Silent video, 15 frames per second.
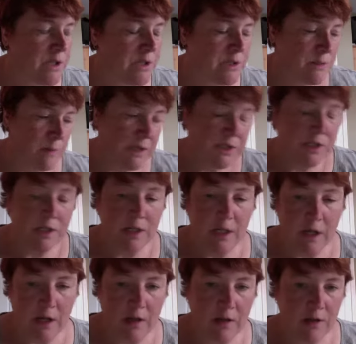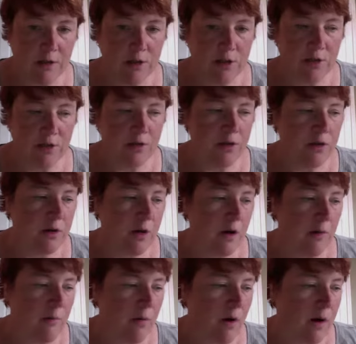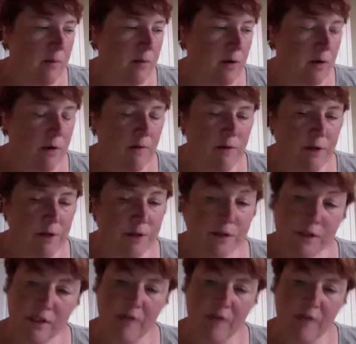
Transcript: especially in the junior and primary divisions,